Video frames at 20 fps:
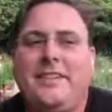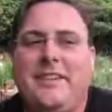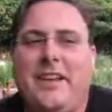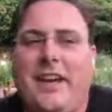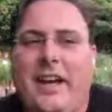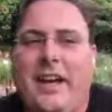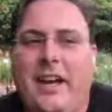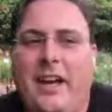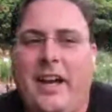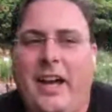
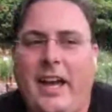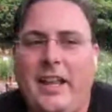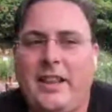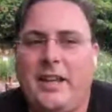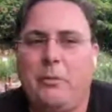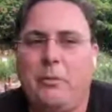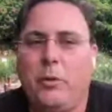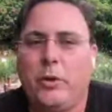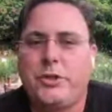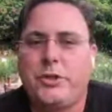
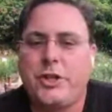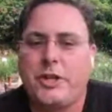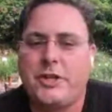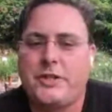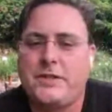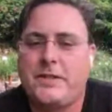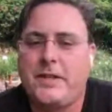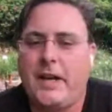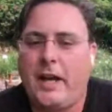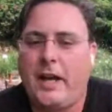then
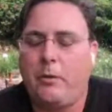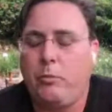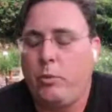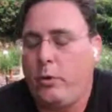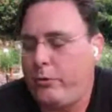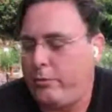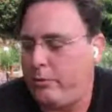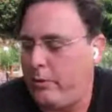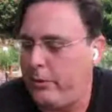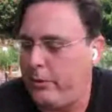
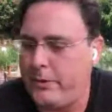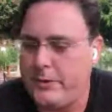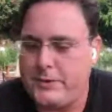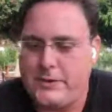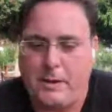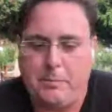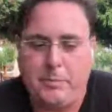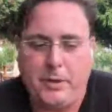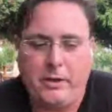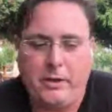we'll throw
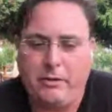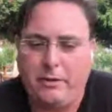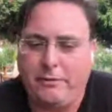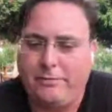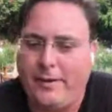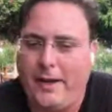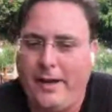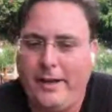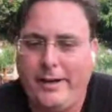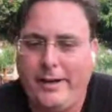those up in
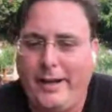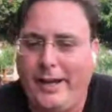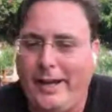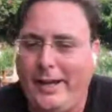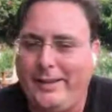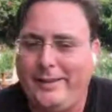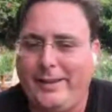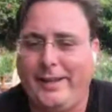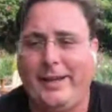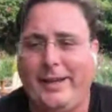Grafana,
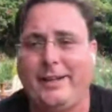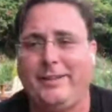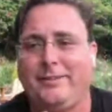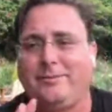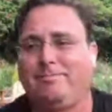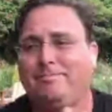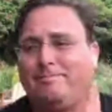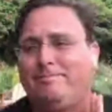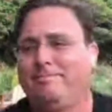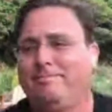and
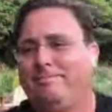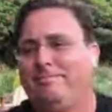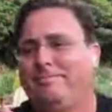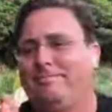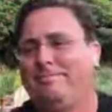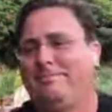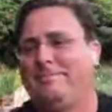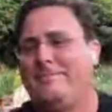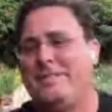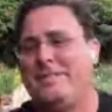then
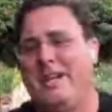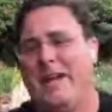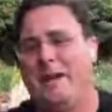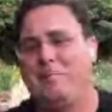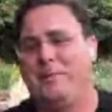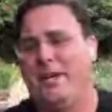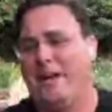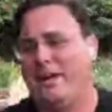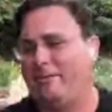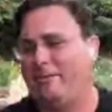
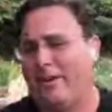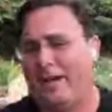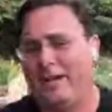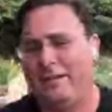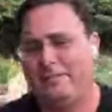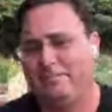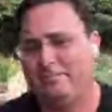job done, right?